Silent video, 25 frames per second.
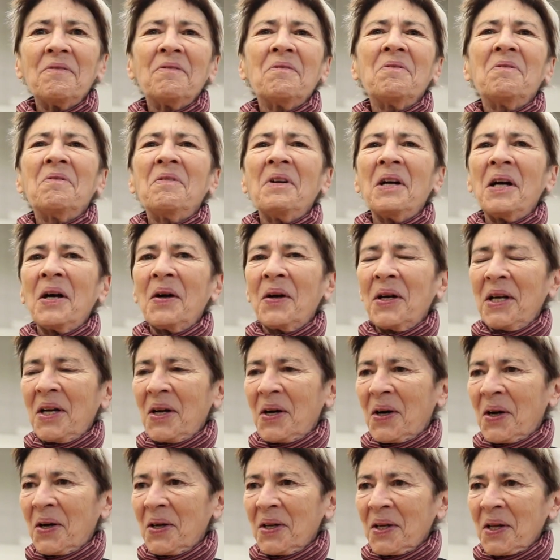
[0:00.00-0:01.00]
very
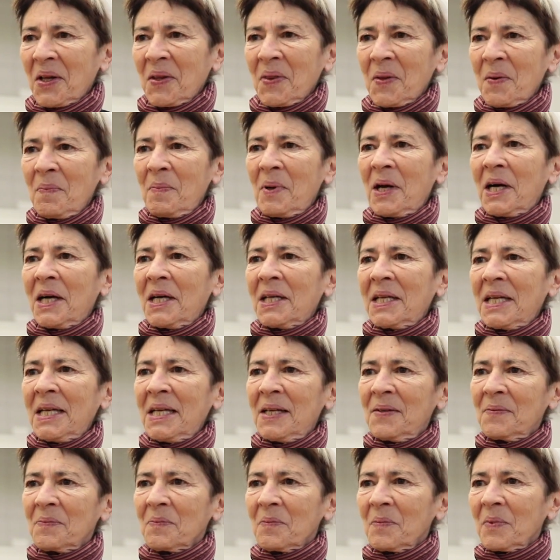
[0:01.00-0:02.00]
hard on the body
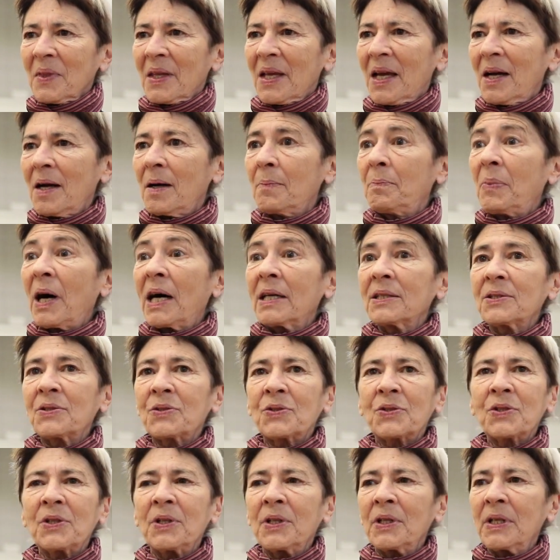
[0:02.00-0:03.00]

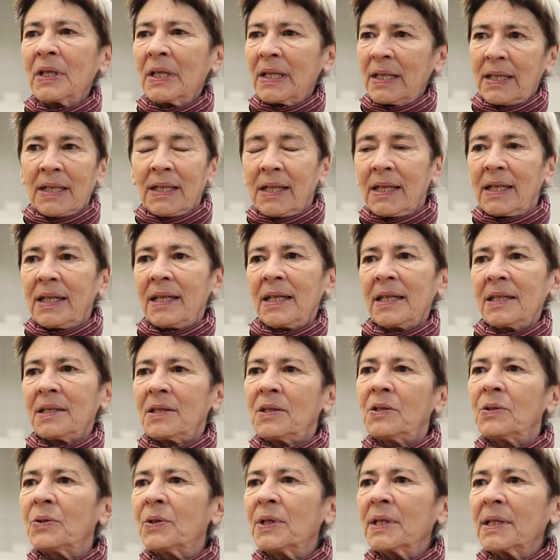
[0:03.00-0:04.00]
posture
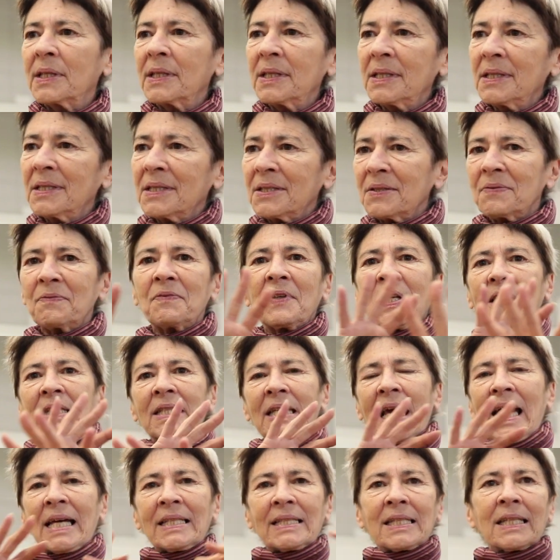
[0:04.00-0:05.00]
and doing these
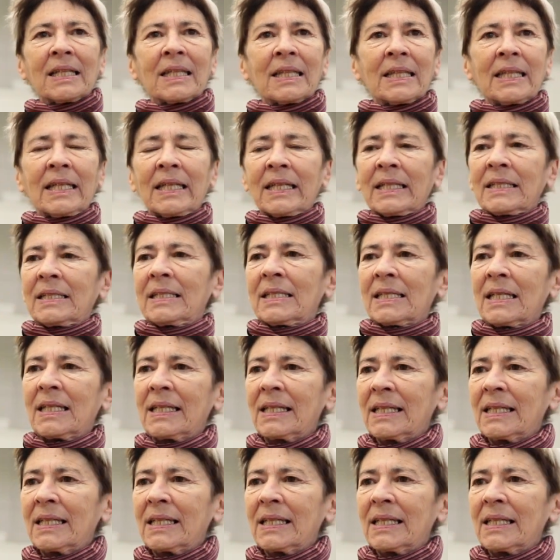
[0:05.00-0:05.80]
fantastic things.